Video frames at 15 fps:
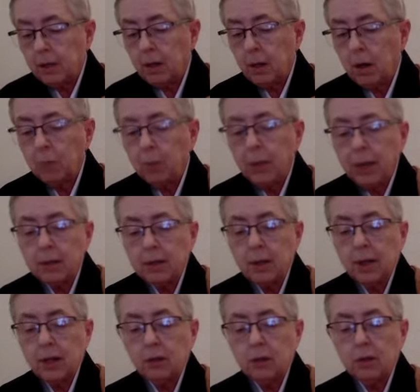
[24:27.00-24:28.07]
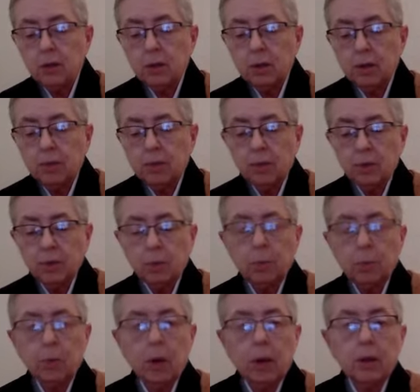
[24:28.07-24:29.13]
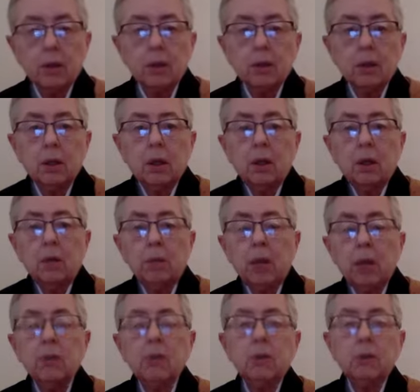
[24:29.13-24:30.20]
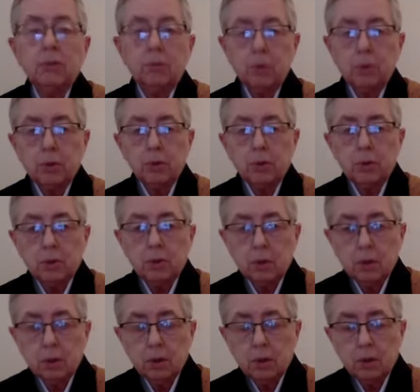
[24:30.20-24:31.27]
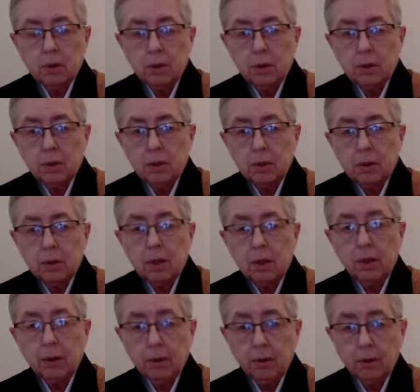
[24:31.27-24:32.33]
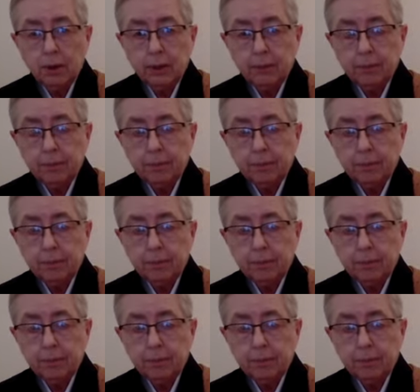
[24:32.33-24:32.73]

Our past actions have also brought us positive forces, clarity,